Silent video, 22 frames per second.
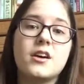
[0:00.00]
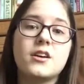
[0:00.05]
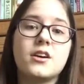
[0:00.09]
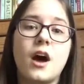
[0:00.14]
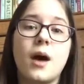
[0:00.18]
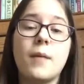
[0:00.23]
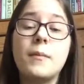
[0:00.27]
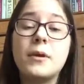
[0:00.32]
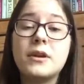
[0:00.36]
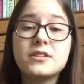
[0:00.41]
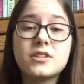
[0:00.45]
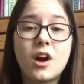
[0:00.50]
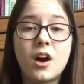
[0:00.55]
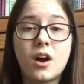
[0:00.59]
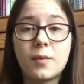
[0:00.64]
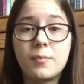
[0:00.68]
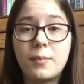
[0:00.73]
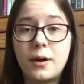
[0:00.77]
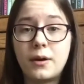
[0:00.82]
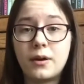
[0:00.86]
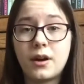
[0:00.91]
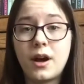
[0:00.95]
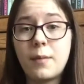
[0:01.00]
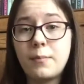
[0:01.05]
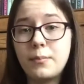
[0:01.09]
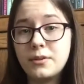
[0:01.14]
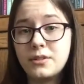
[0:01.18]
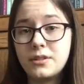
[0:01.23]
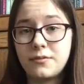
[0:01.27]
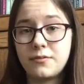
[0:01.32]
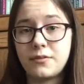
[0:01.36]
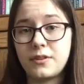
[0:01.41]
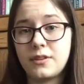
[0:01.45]
I'm going to talk about a couple
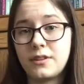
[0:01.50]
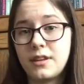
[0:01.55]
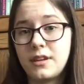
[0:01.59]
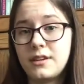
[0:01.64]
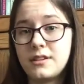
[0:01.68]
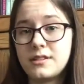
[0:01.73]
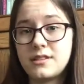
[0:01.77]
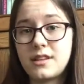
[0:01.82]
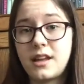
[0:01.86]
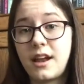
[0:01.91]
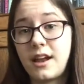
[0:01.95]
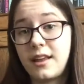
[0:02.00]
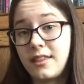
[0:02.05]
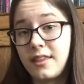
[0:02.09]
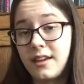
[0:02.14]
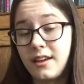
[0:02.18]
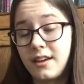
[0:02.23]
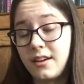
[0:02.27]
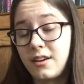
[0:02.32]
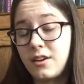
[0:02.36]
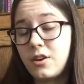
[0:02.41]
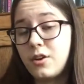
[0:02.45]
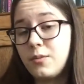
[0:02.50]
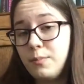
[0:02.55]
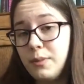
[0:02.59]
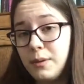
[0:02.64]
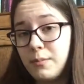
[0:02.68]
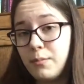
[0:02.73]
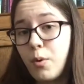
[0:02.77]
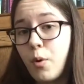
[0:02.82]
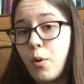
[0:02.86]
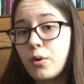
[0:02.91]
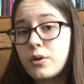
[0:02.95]
different things that I think could be
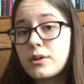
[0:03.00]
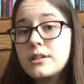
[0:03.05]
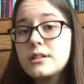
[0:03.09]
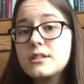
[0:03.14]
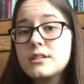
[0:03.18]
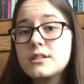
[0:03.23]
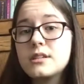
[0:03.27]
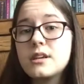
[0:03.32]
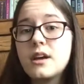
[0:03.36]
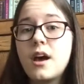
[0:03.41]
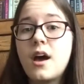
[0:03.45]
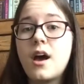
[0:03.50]
important.